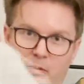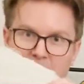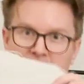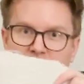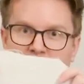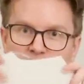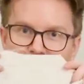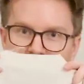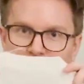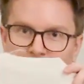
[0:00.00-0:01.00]
waste
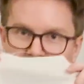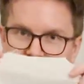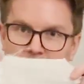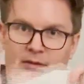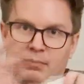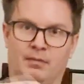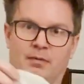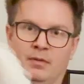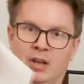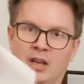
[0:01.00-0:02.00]
fabric that you have,
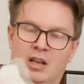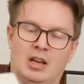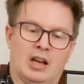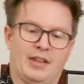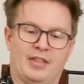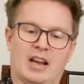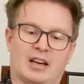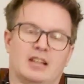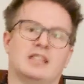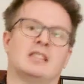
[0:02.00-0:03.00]
and that
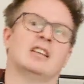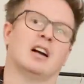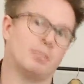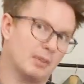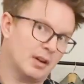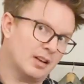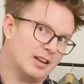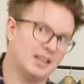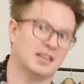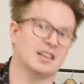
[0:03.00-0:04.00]
can sit up
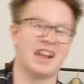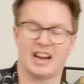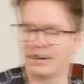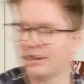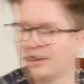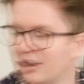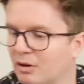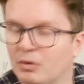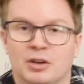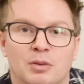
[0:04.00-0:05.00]
in the neck
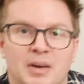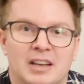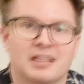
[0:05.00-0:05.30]
when you make